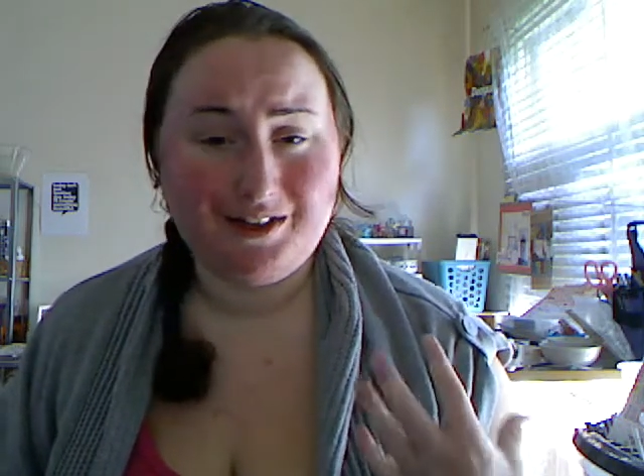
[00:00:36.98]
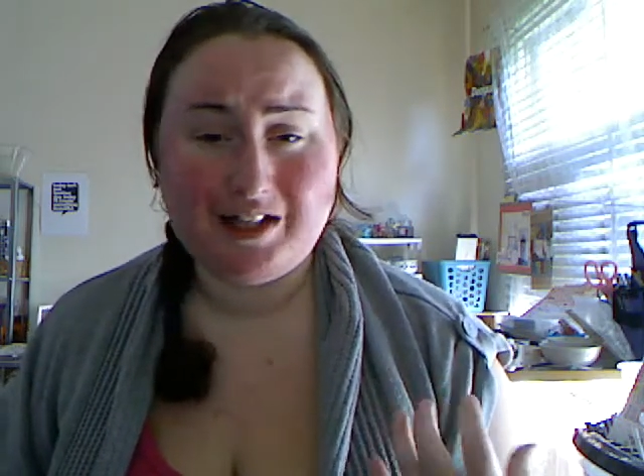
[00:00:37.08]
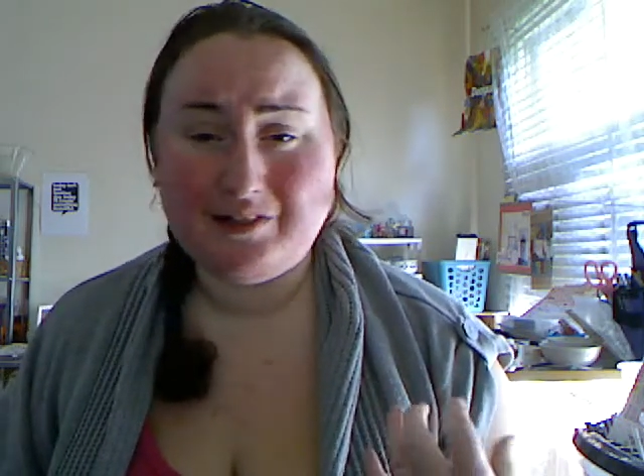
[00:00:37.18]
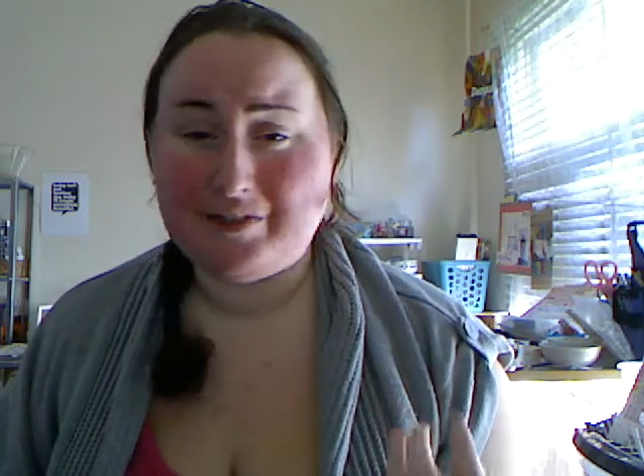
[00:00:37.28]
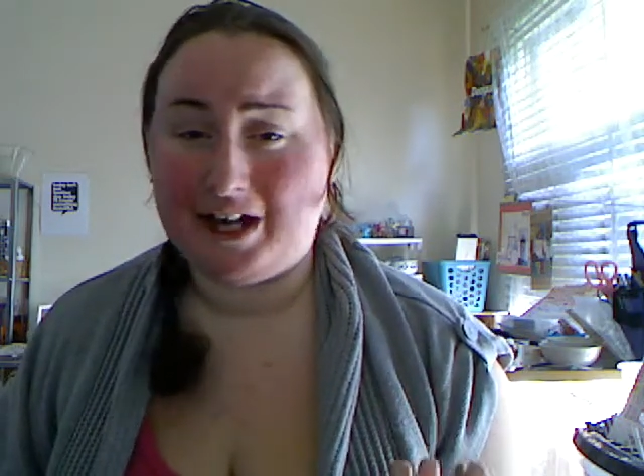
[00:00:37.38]
I
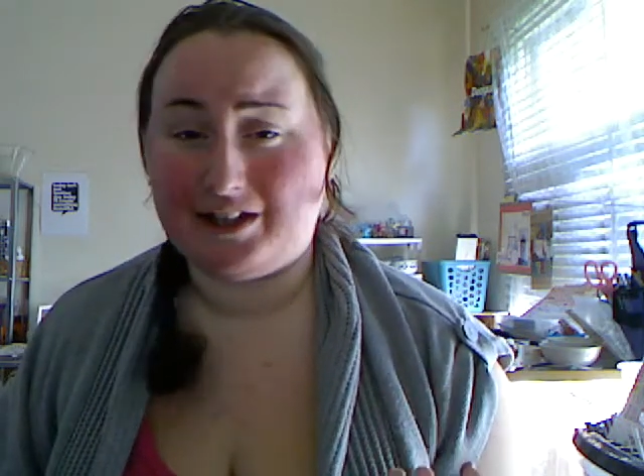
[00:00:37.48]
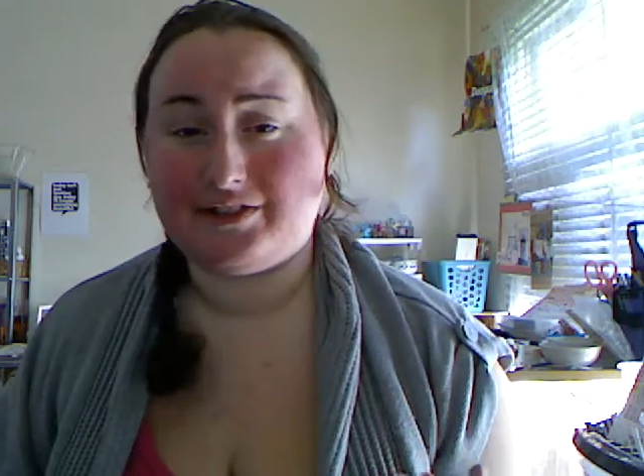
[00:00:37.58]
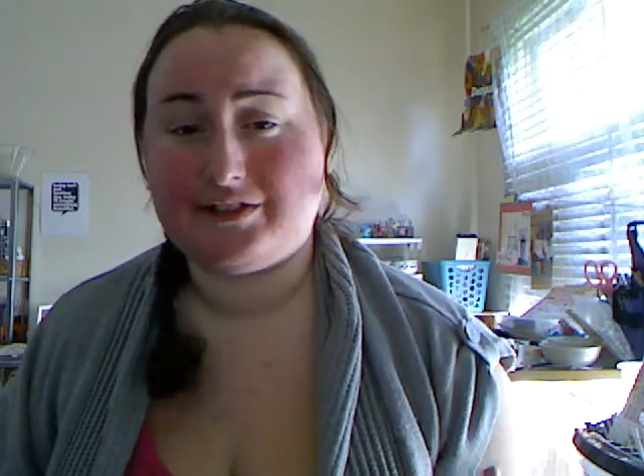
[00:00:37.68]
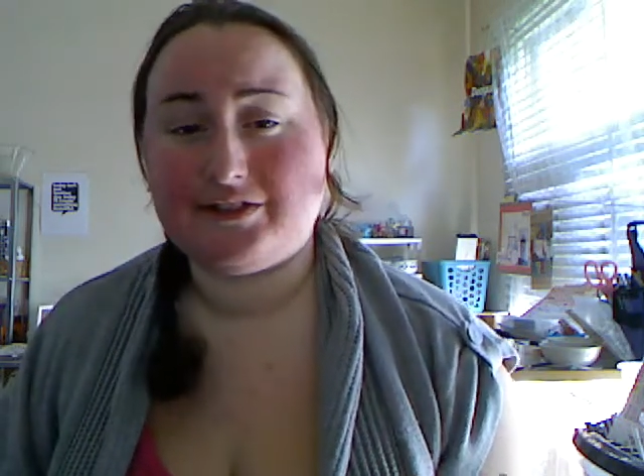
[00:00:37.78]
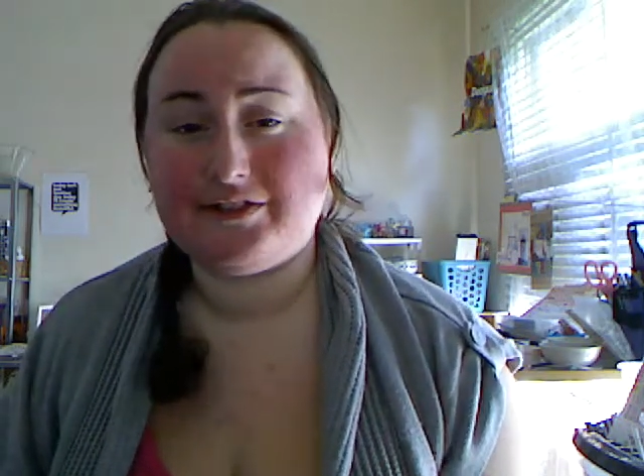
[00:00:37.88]
love
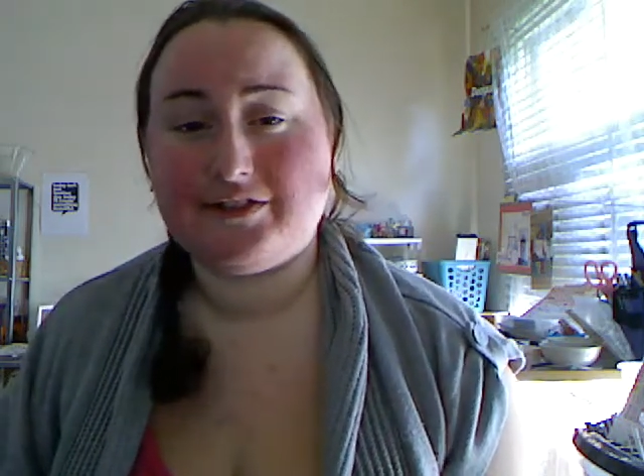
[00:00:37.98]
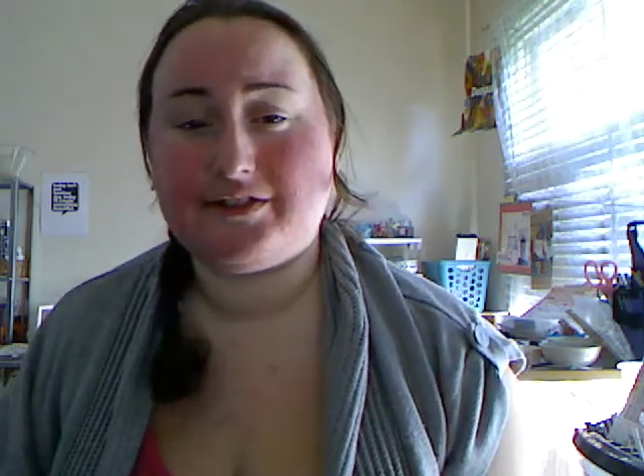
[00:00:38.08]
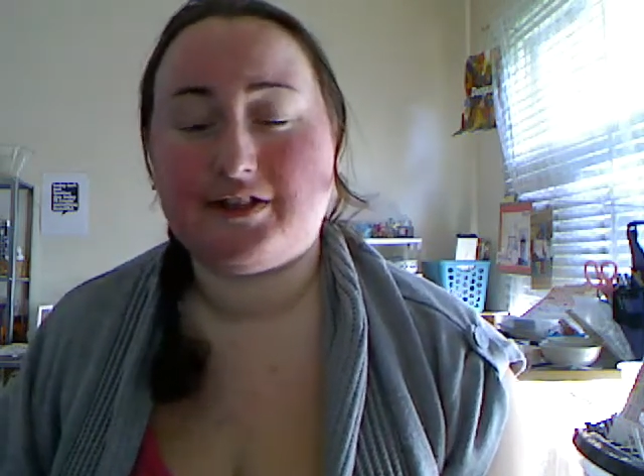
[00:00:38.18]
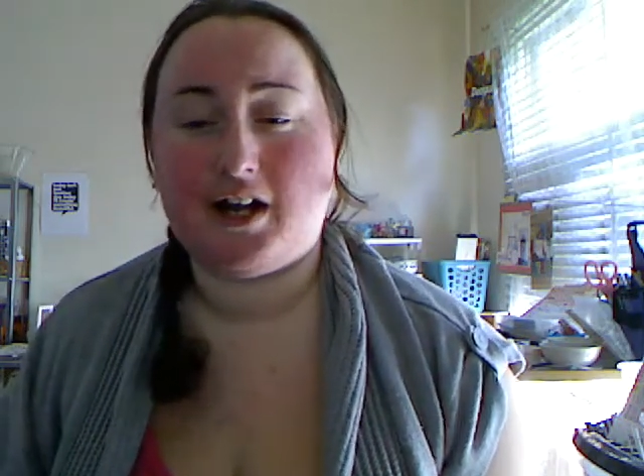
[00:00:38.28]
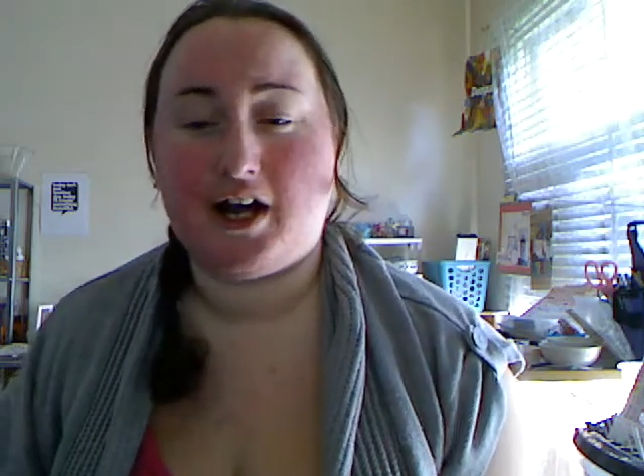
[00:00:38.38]

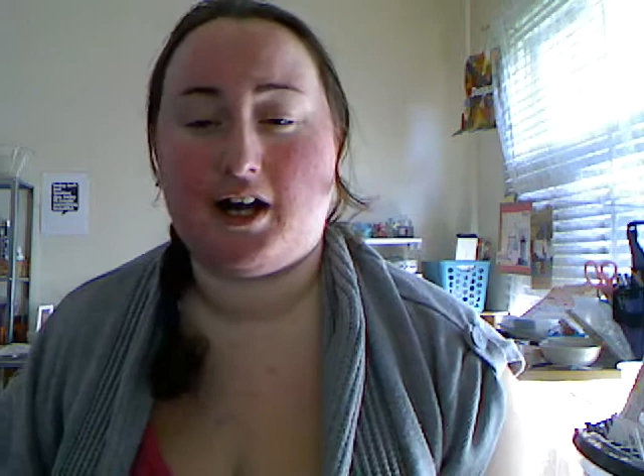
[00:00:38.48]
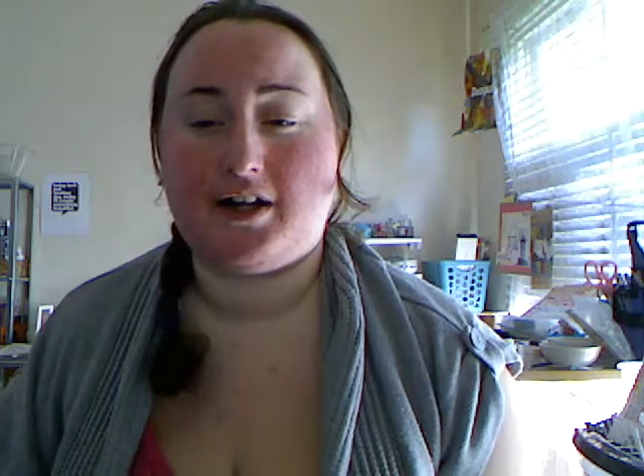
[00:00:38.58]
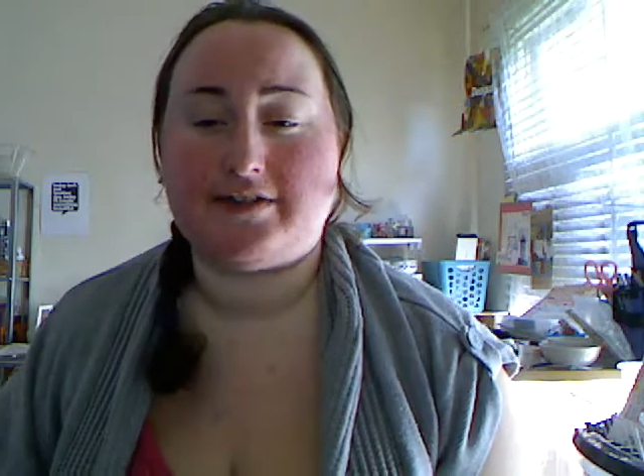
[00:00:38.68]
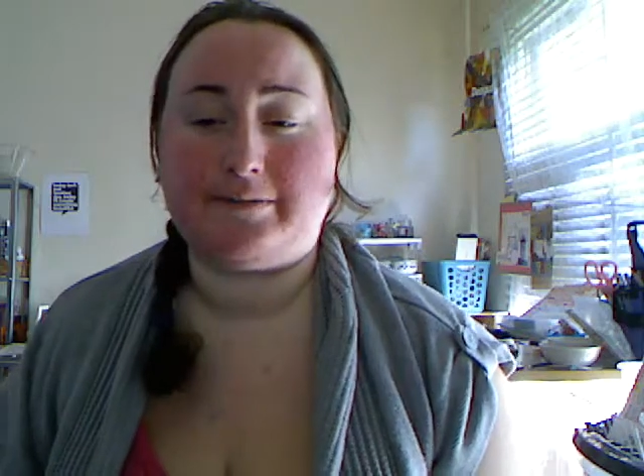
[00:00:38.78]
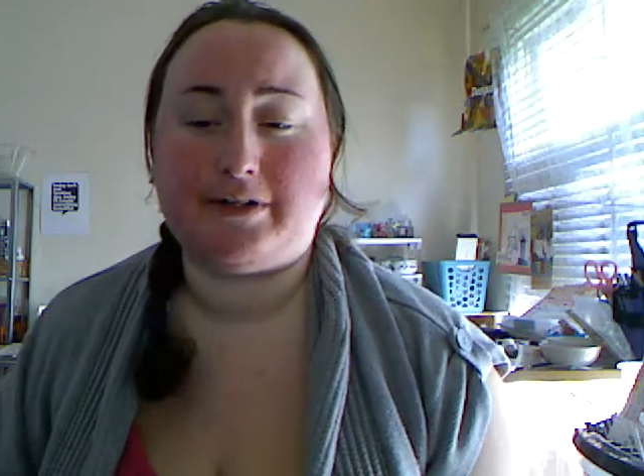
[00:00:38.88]
calendars.
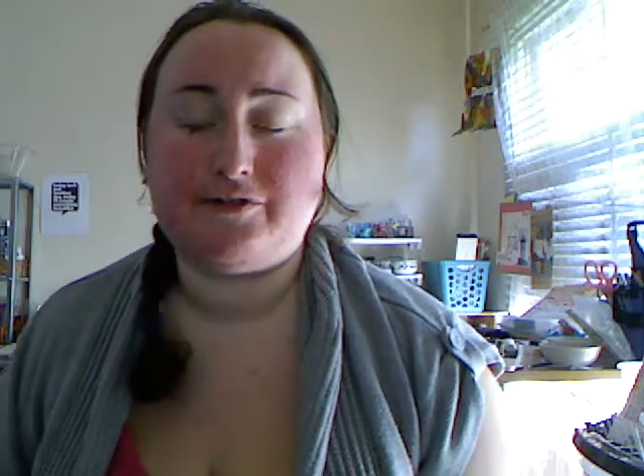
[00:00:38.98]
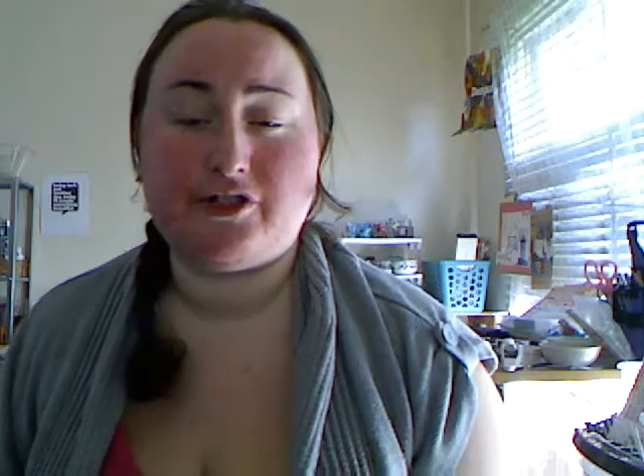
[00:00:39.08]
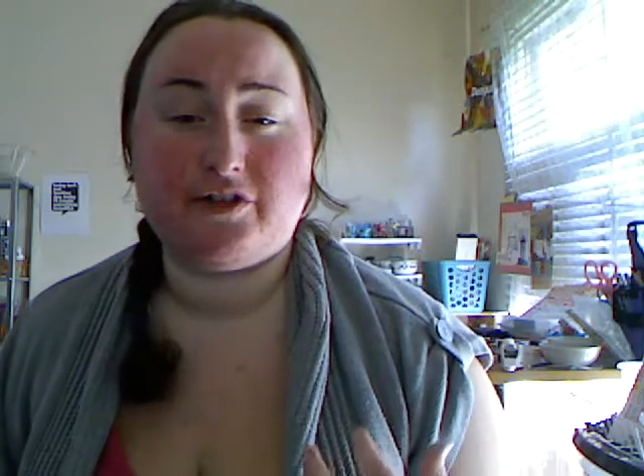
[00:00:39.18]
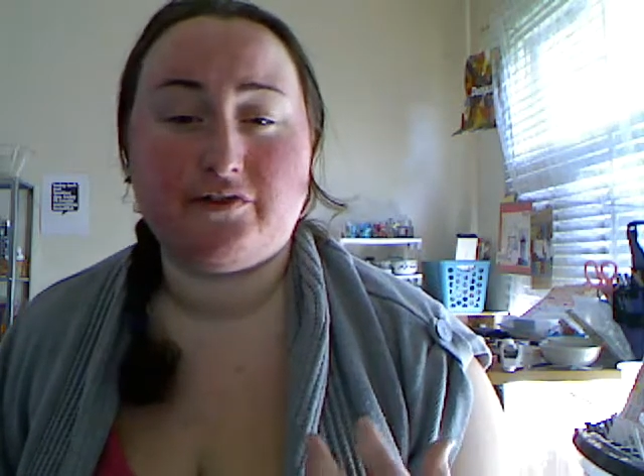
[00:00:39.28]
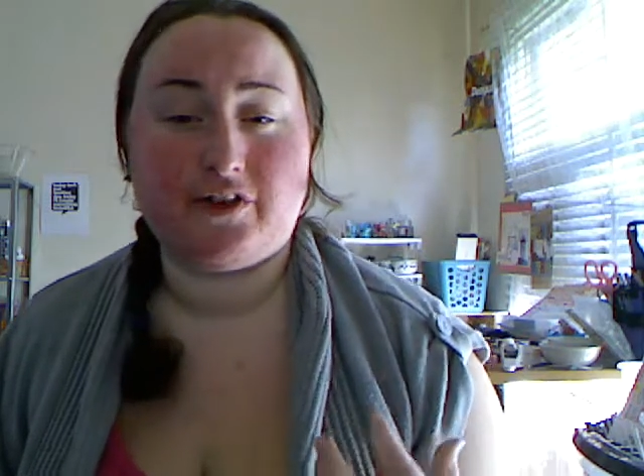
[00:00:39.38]
Sometimes
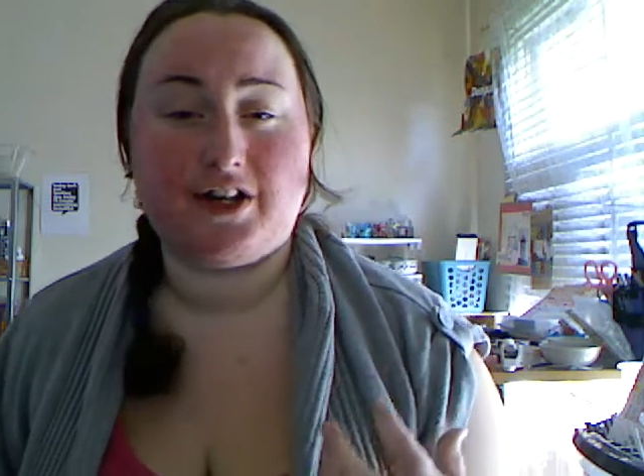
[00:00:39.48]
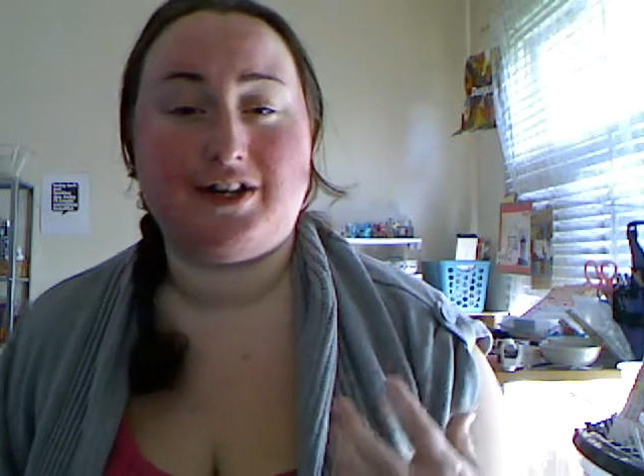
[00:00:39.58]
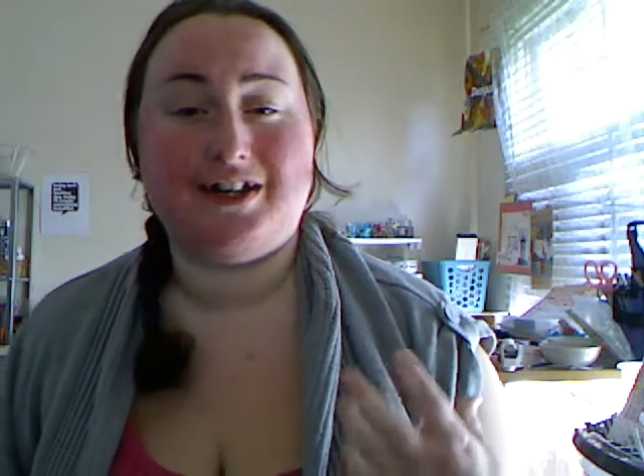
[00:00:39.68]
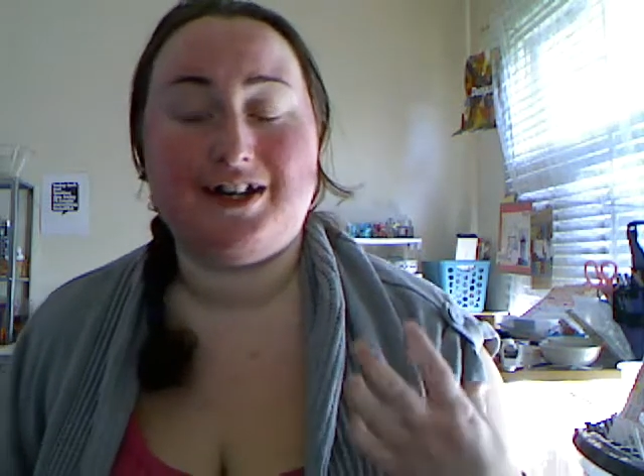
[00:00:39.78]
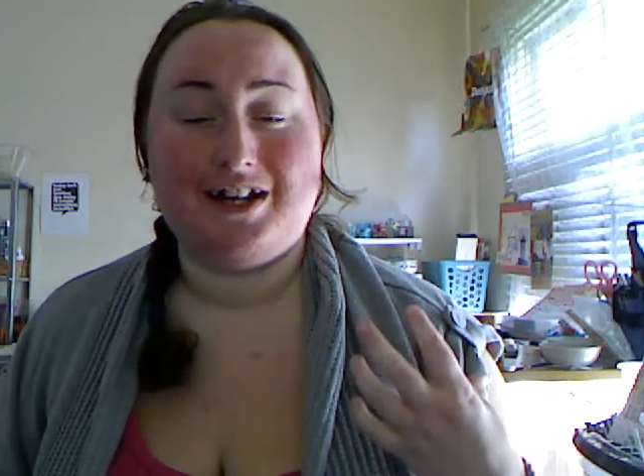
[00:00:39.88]
you can find